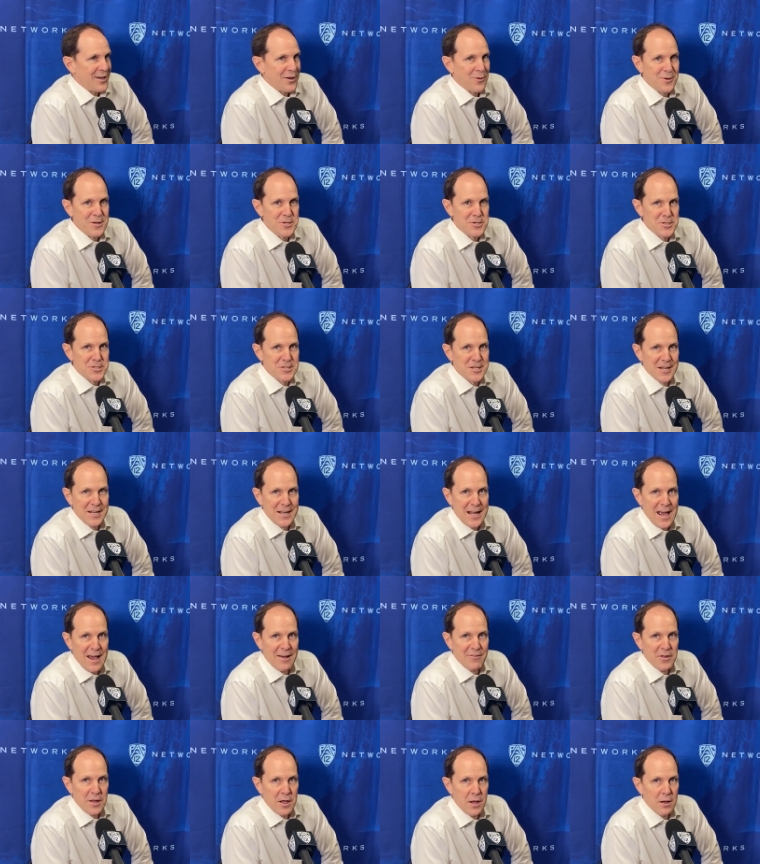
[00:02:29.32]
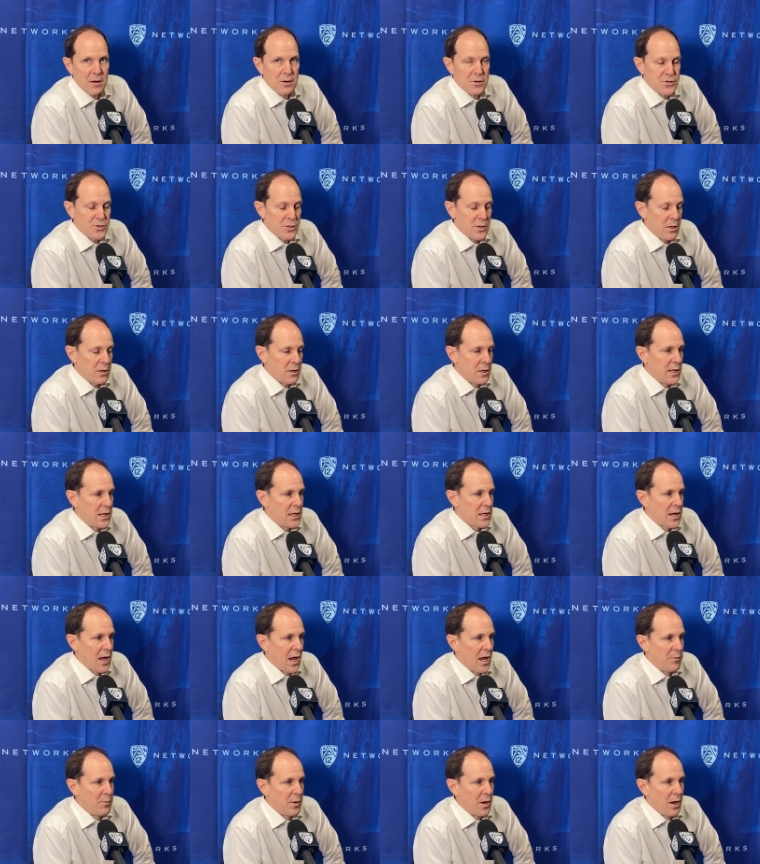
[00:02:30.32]
We just didn't have the energy, and he
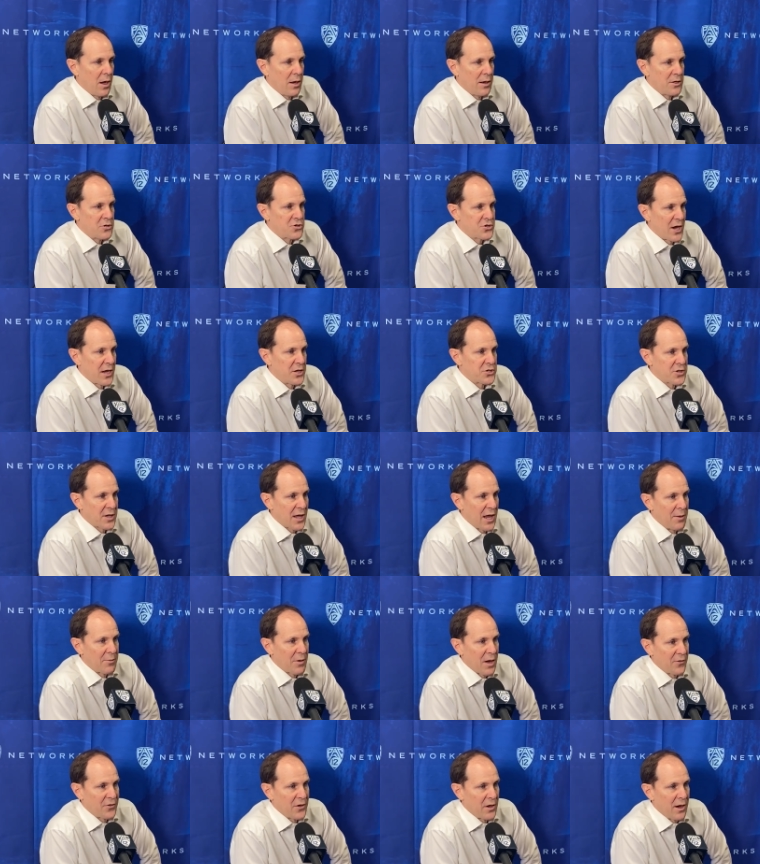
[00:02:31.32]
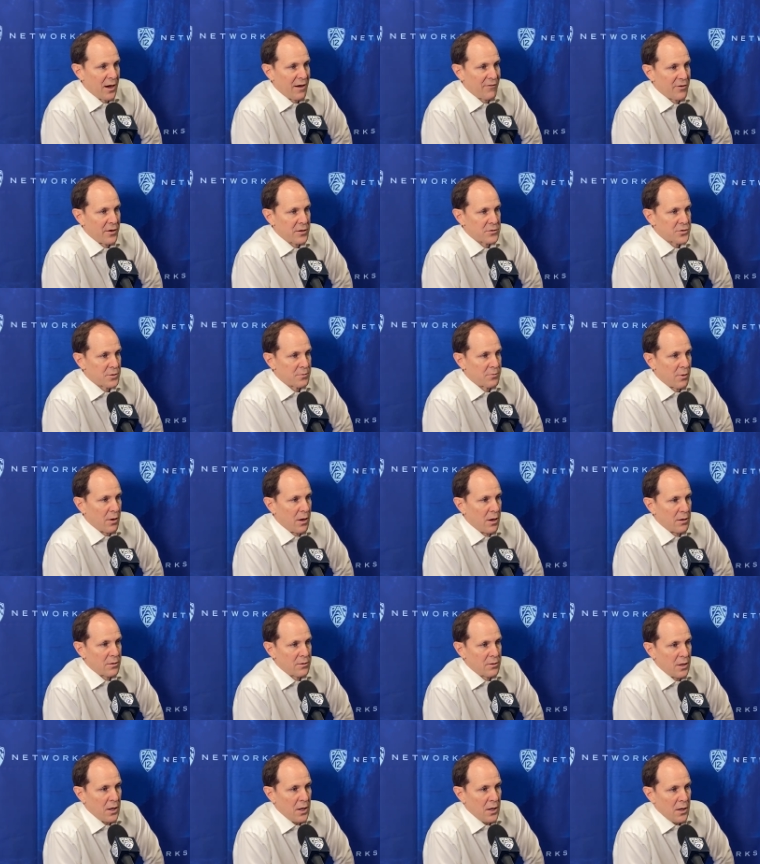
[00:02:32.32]
came in and changed the game. Got the offensive uh,
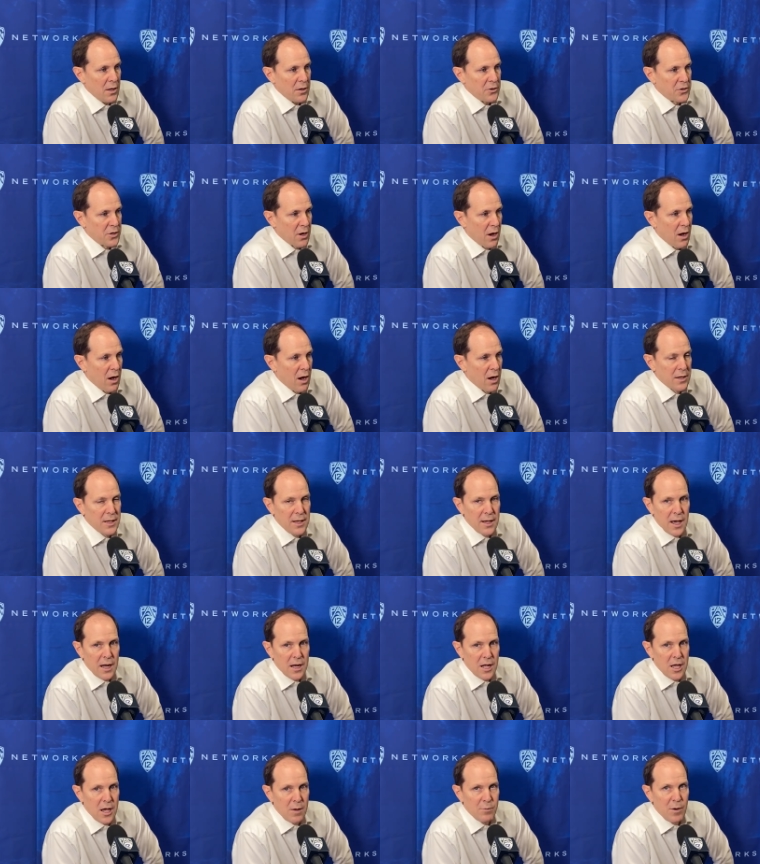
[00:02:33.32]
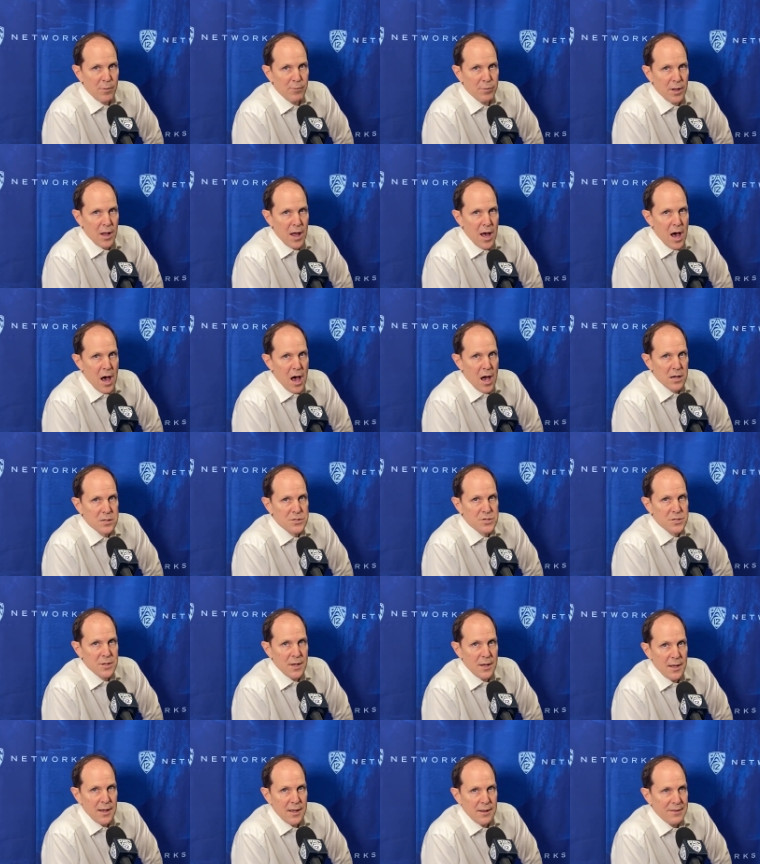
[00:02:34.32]
dunk. He got a couple blocks.
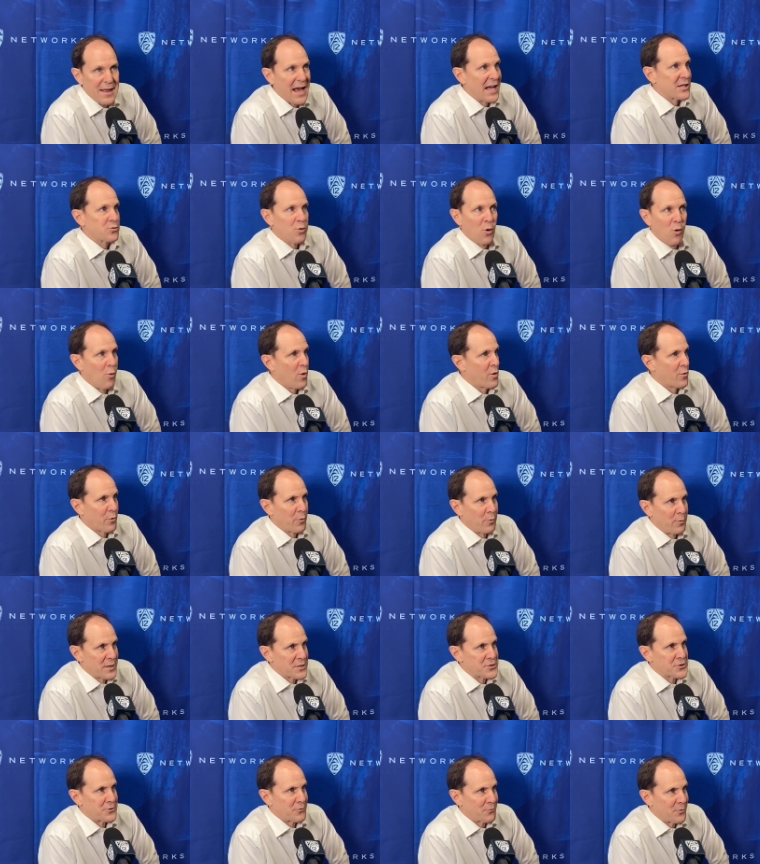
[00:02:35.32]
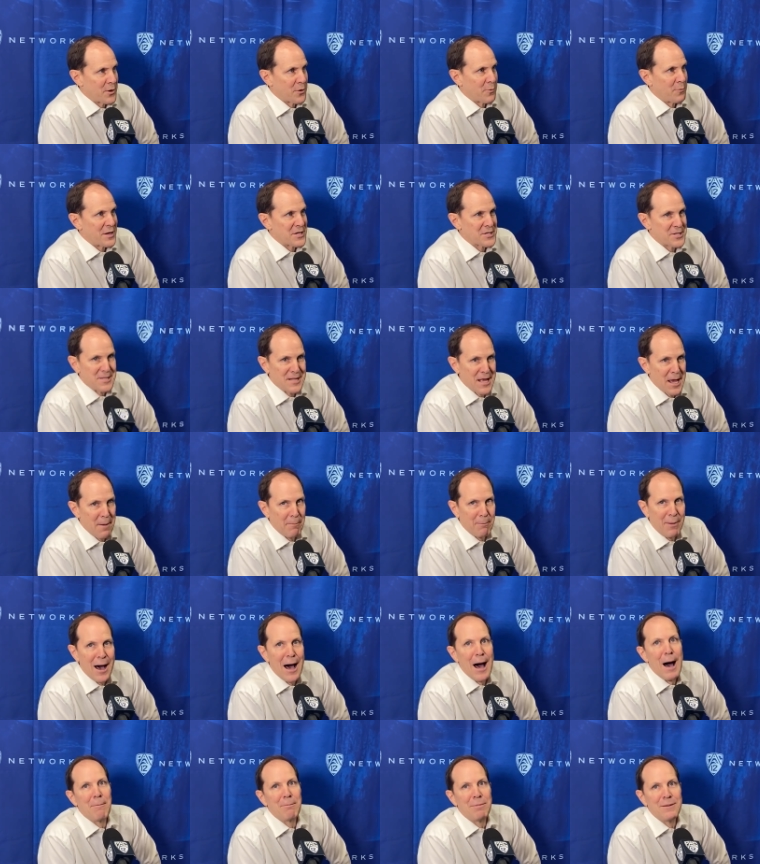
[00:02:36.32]
That's what we were missing. We were missing that
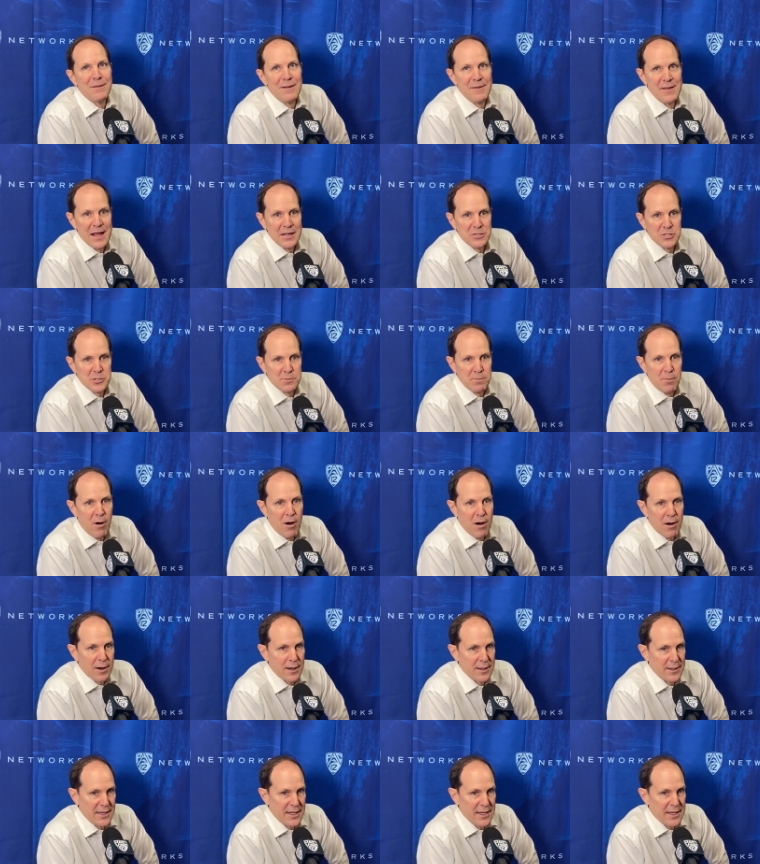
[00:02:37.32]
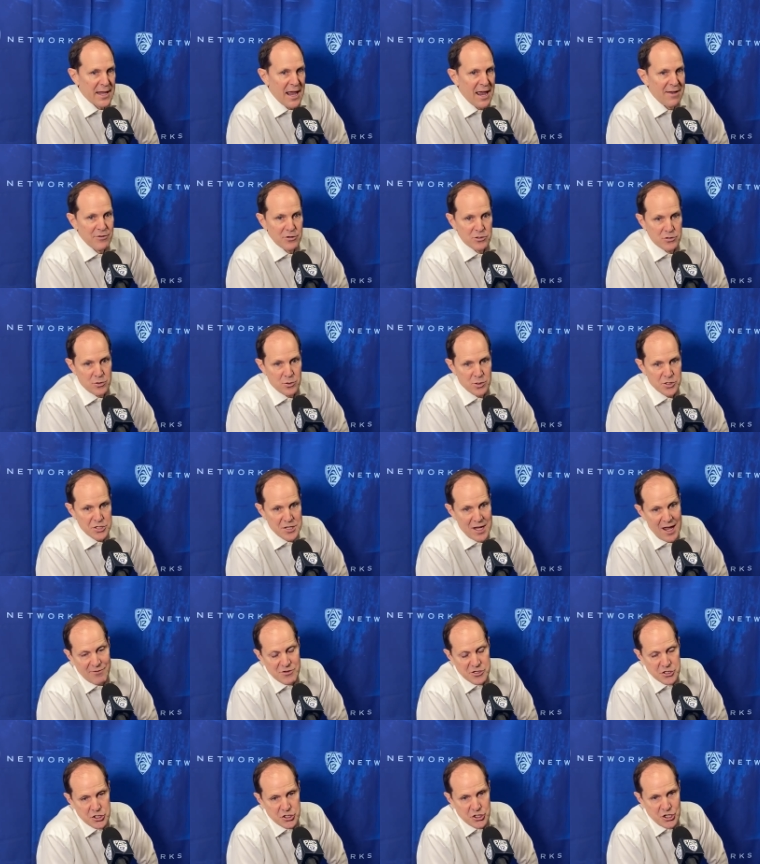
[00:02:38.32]
pop and that spark, and he gave it to us. Gave
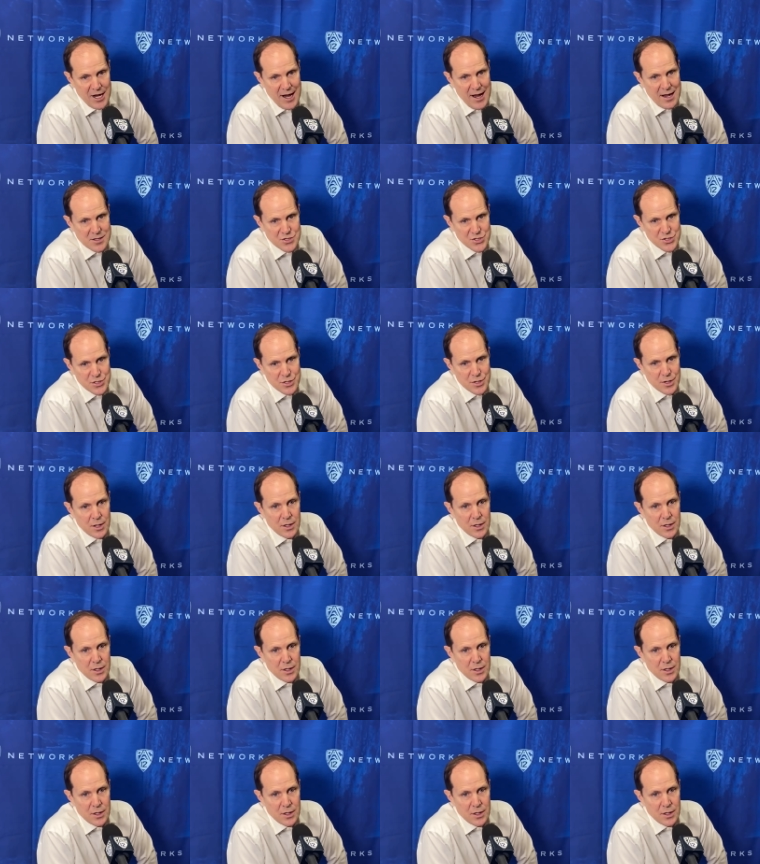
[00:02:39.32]
us a chance